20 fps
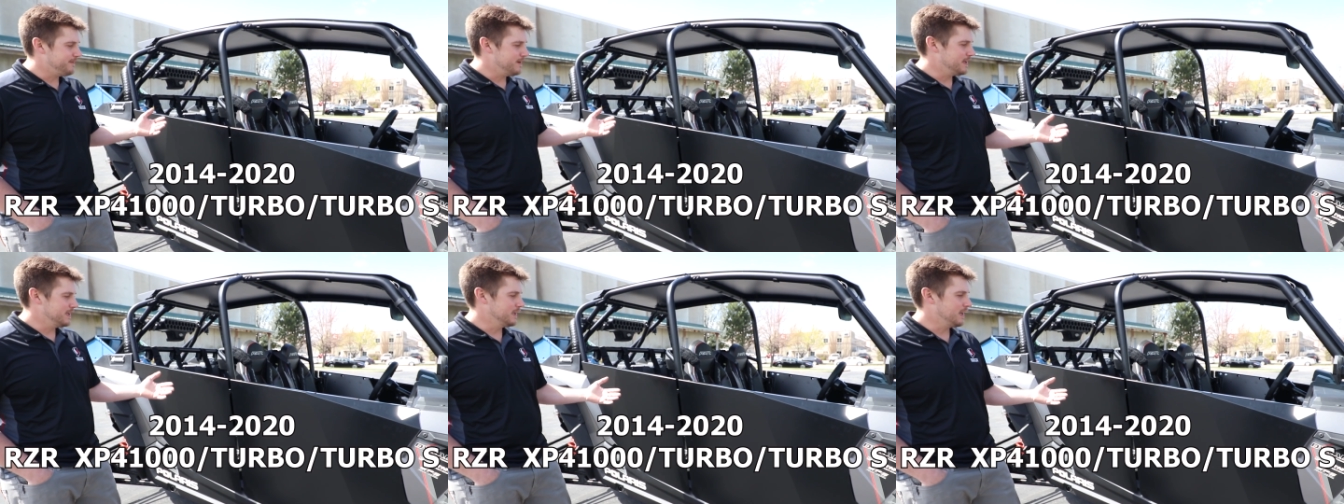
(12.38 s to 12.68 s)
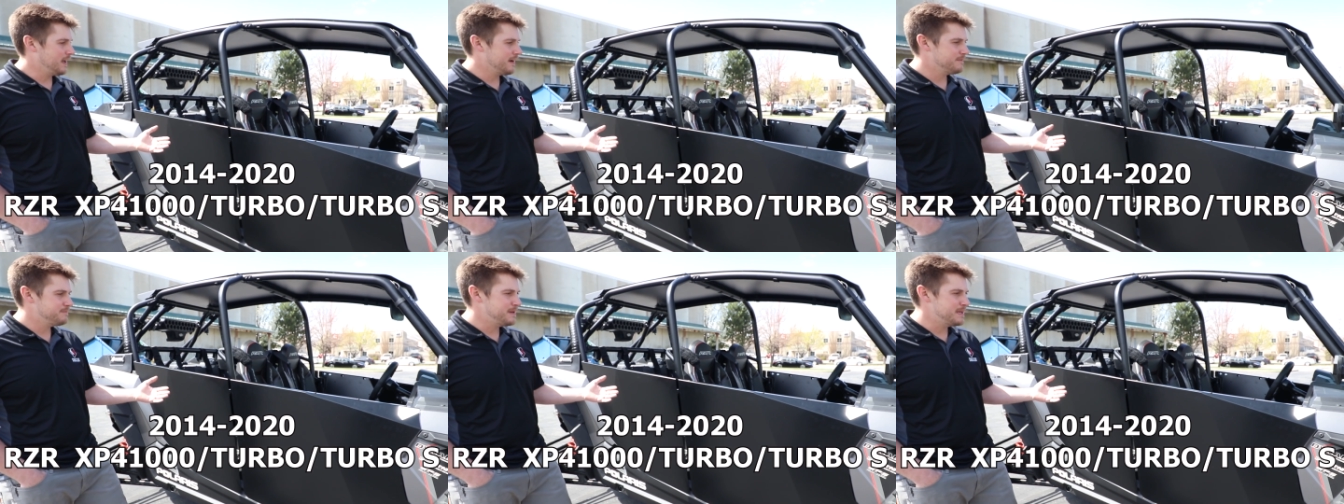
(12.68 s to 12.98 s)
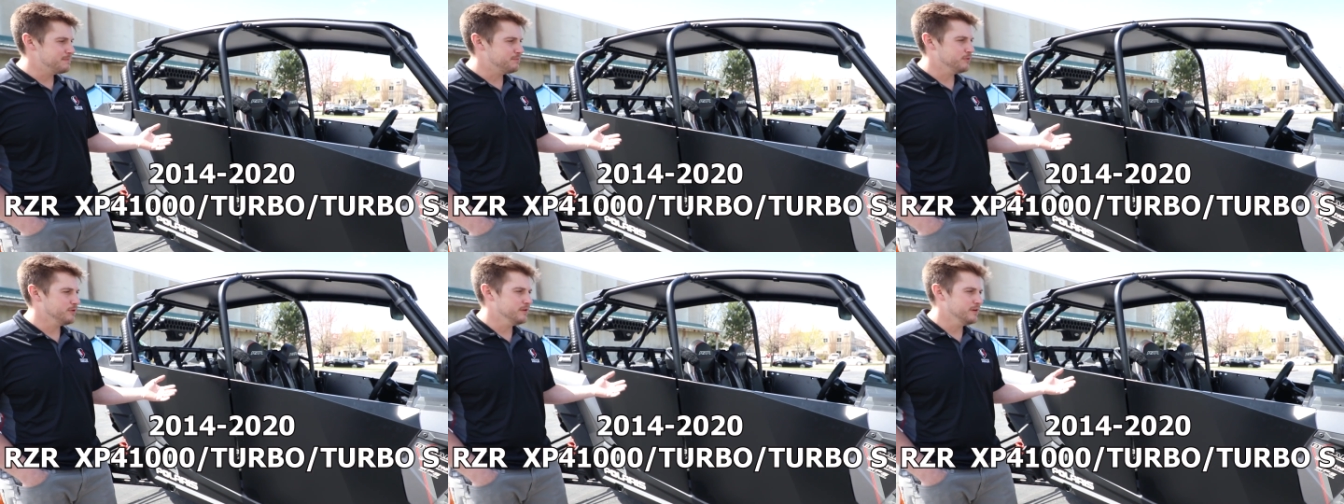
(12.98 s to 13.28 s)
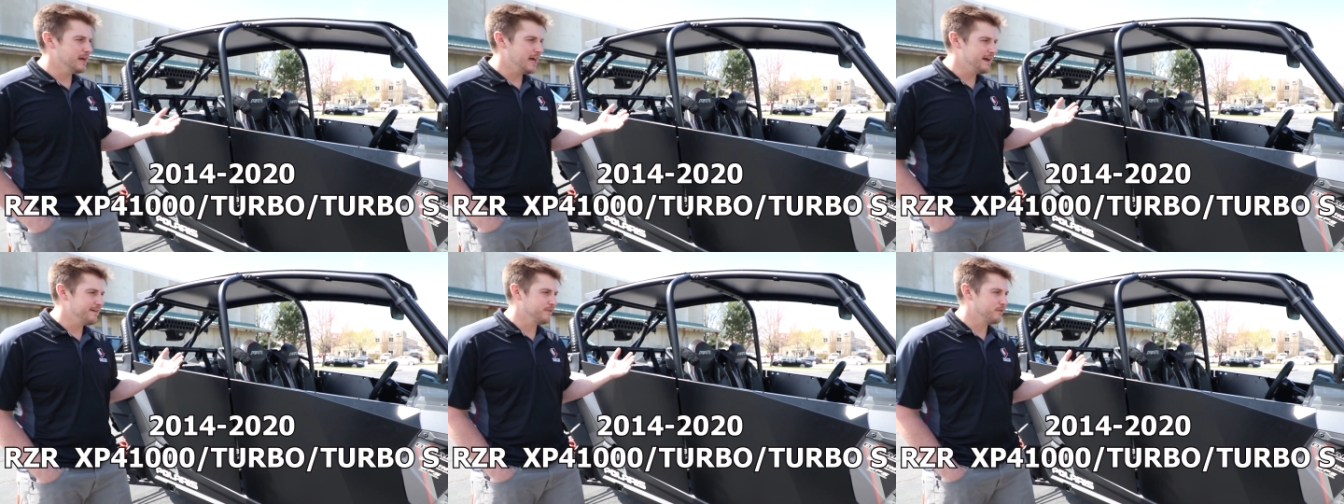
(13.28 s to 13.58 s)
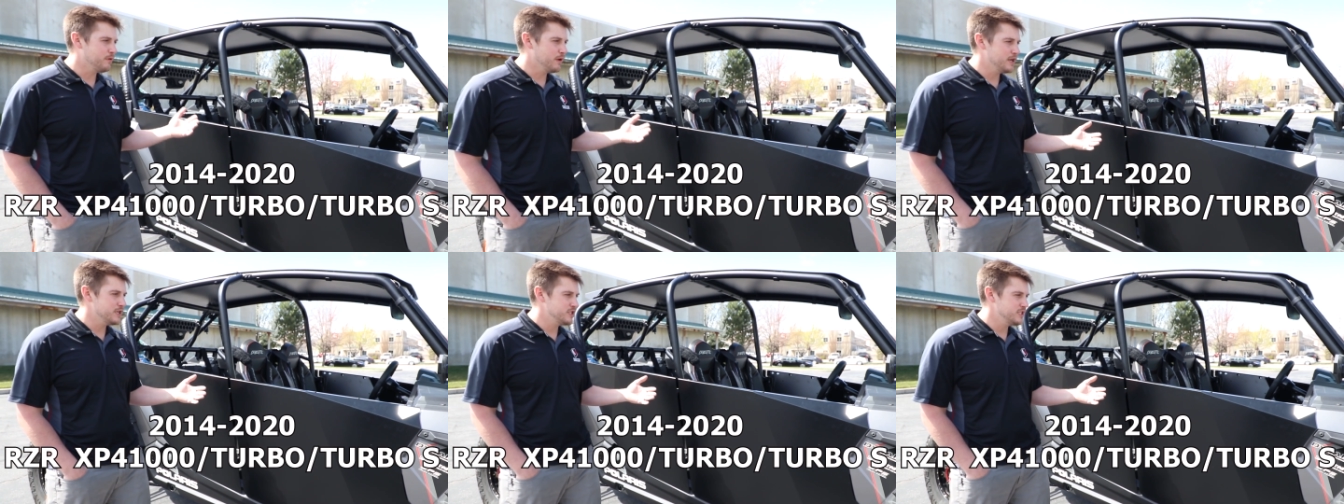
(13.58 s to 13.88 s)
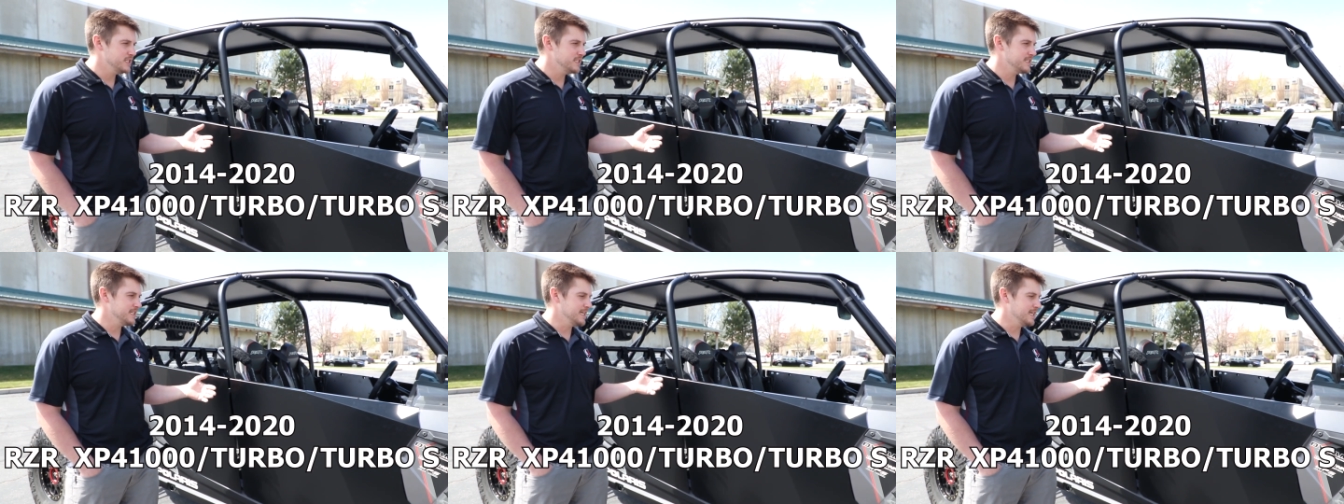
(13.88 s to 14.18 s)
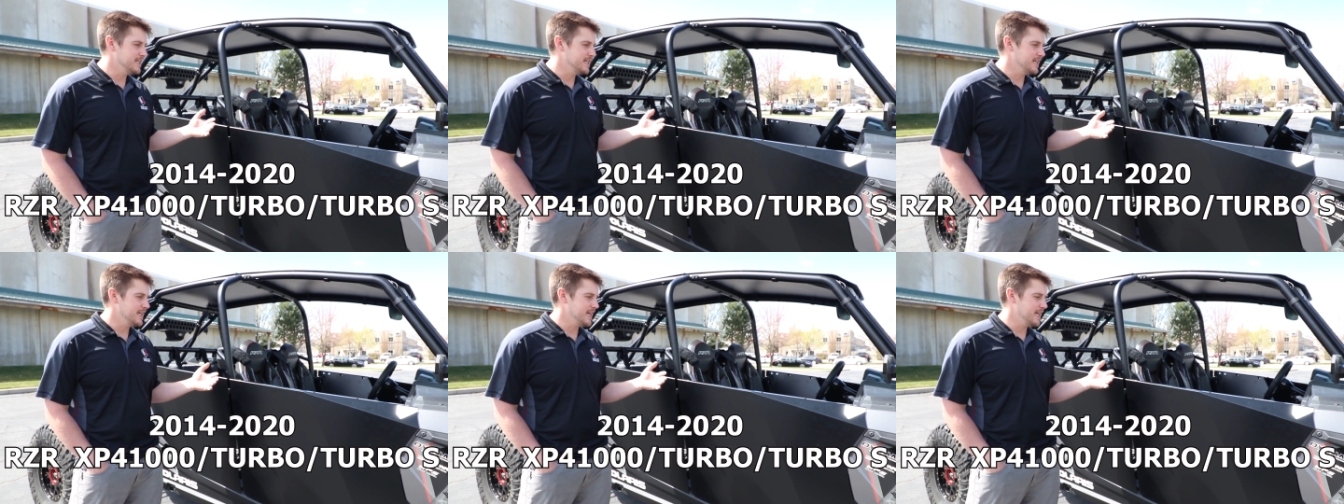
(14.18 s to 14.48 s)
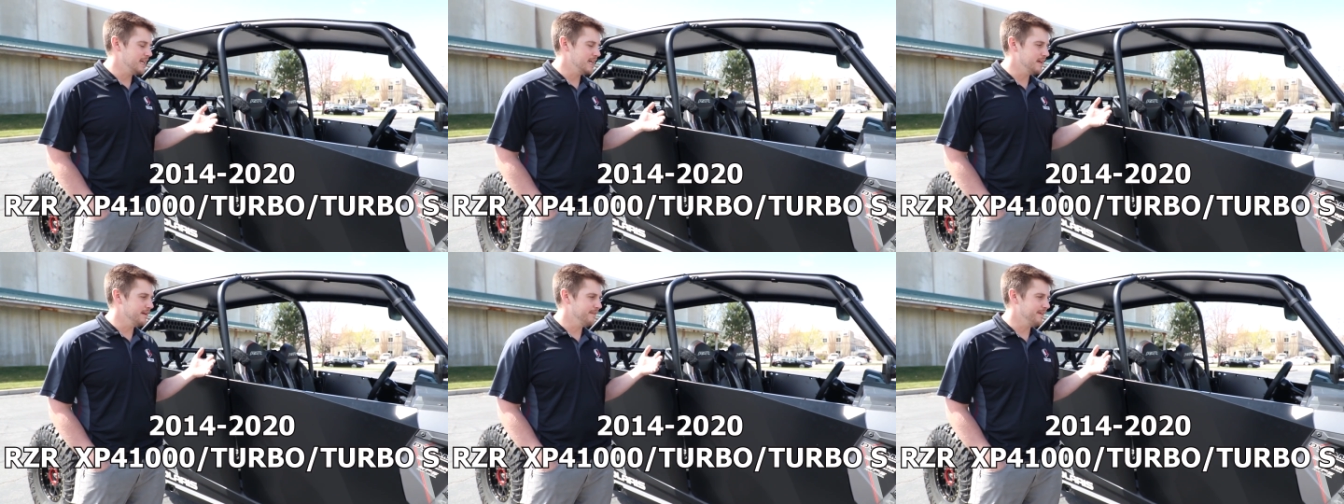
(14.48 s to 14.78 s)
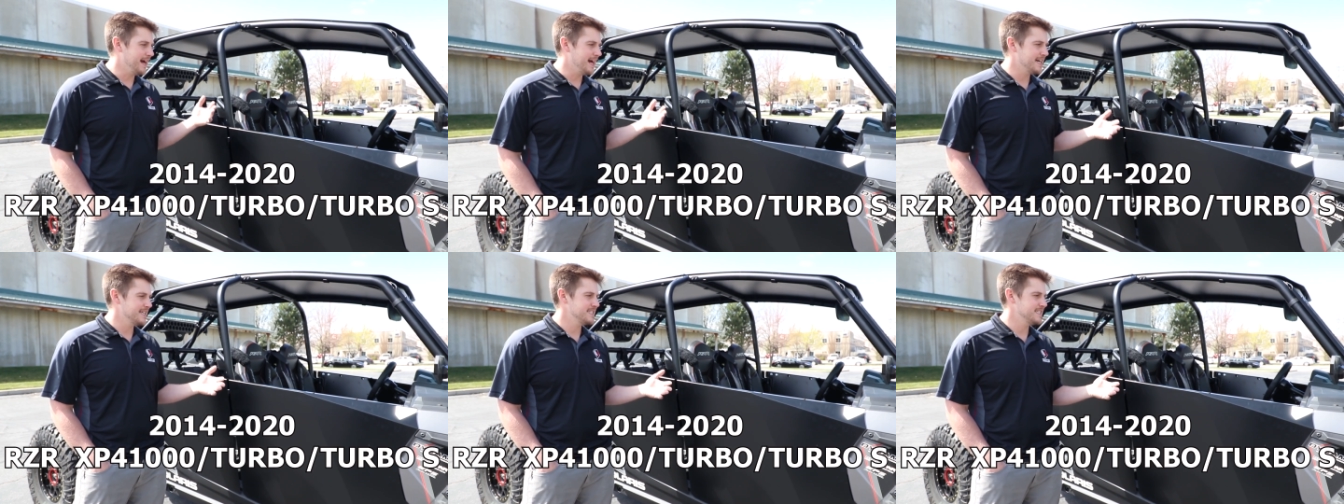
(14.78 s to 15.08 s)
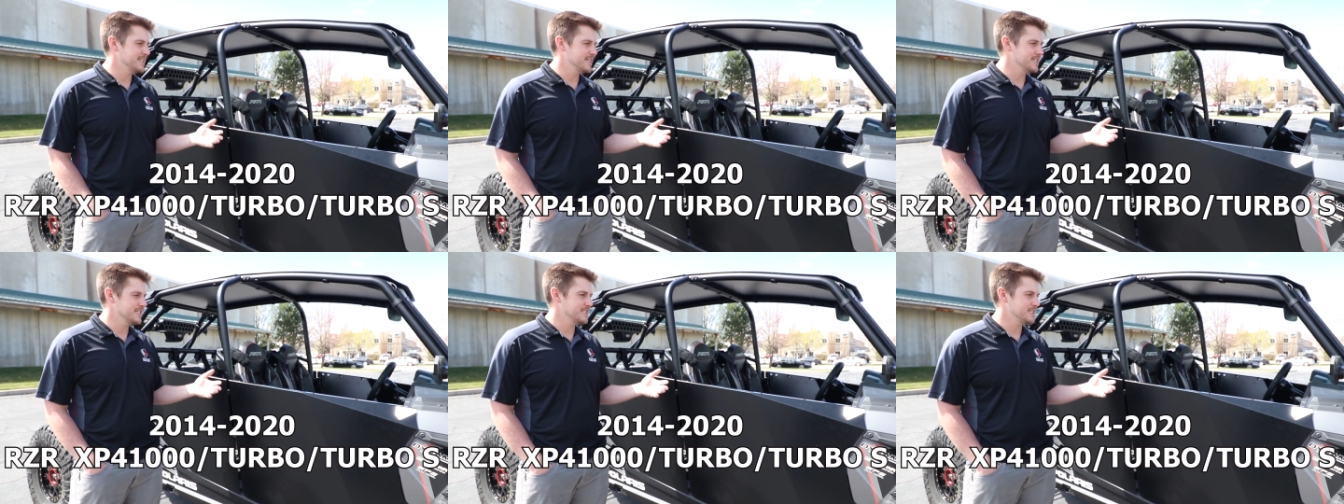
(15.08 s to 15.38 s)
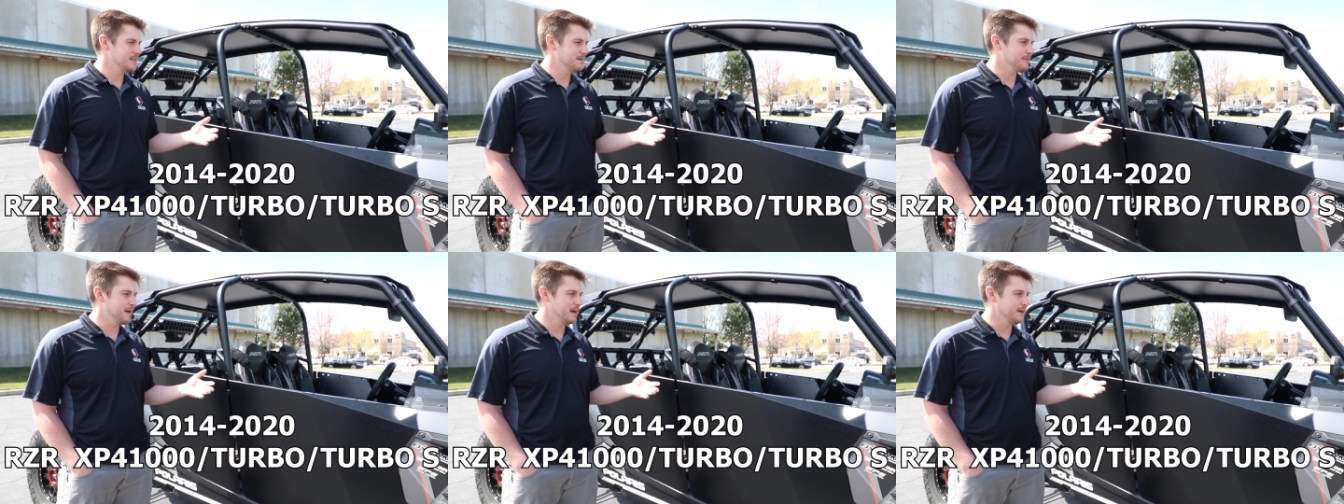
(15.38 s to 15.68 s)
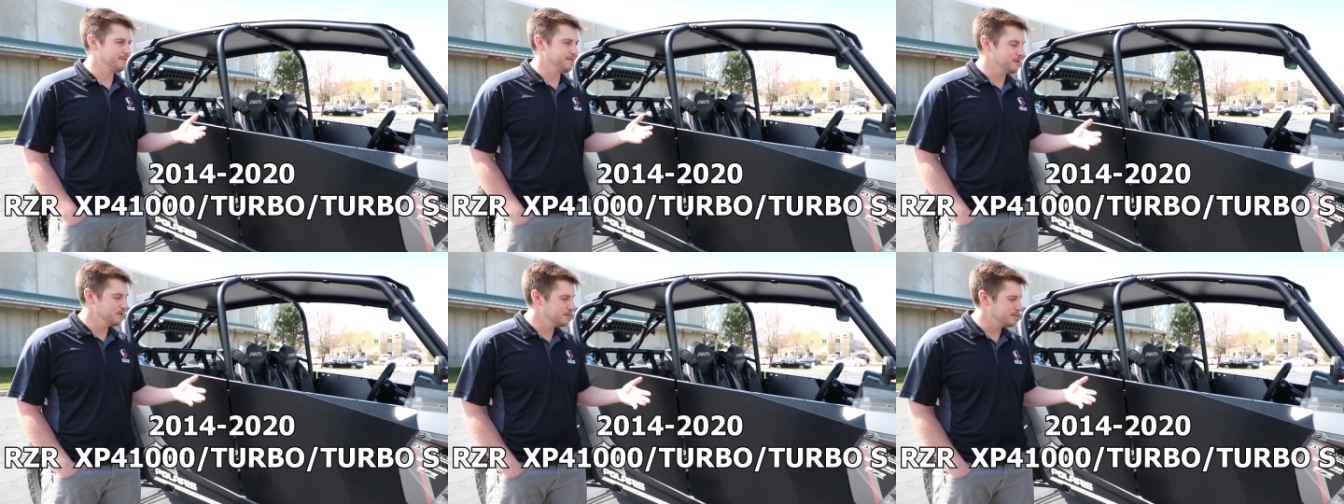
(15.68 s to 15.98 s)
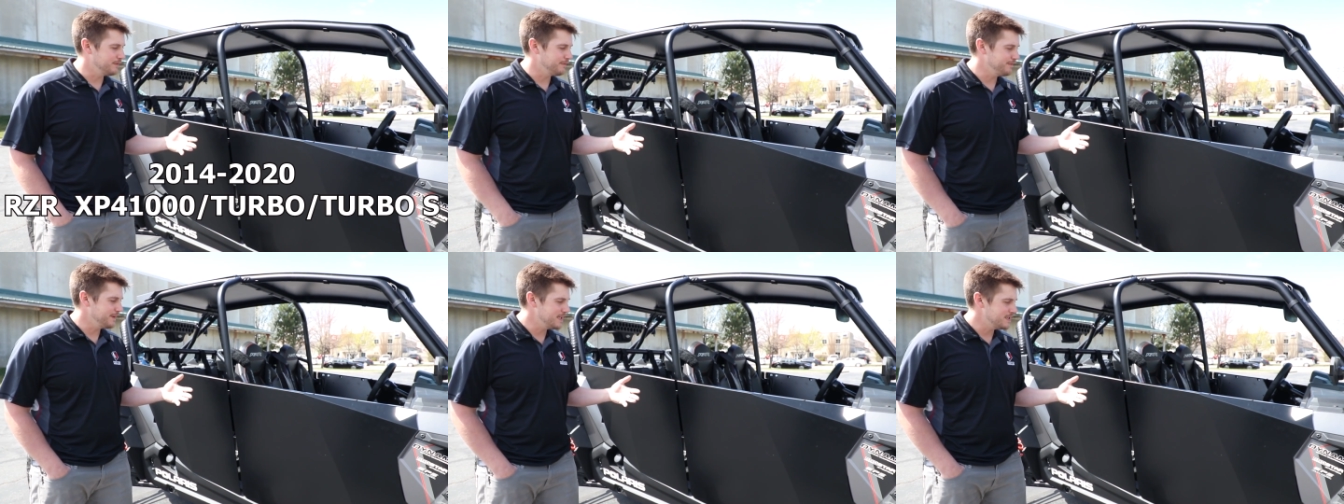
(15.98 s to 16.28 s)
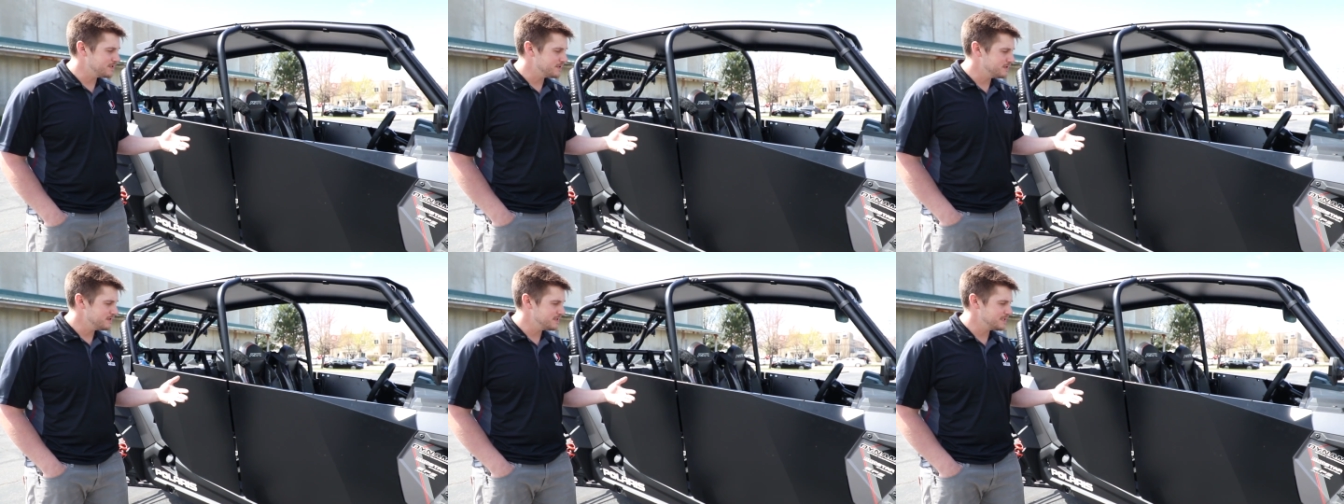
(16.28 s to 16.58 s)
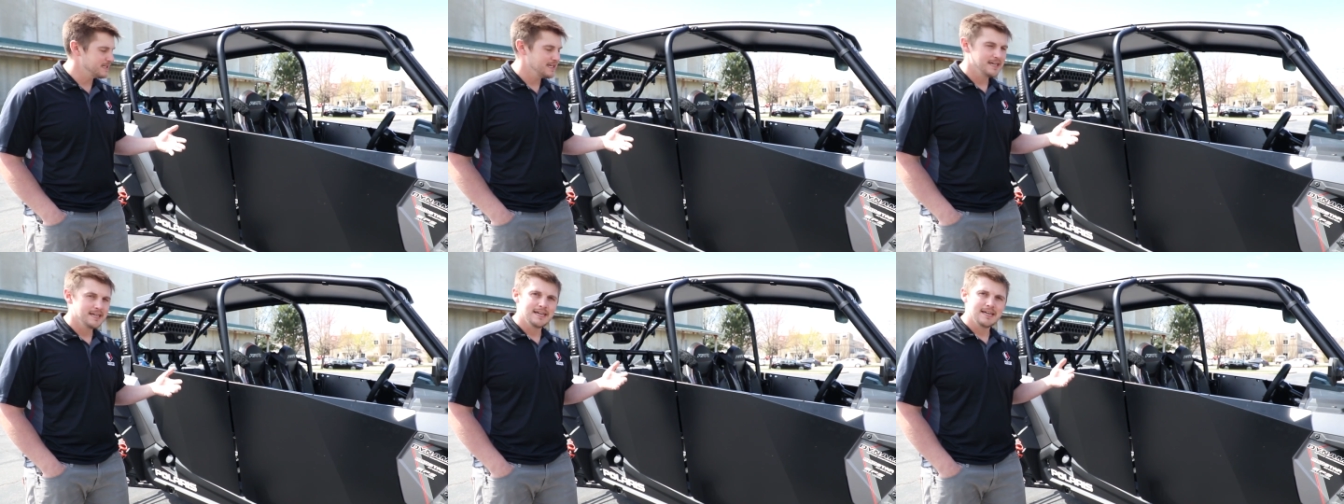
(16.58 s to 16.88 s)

A lot of people have questions and, and have asked us about a few of the features,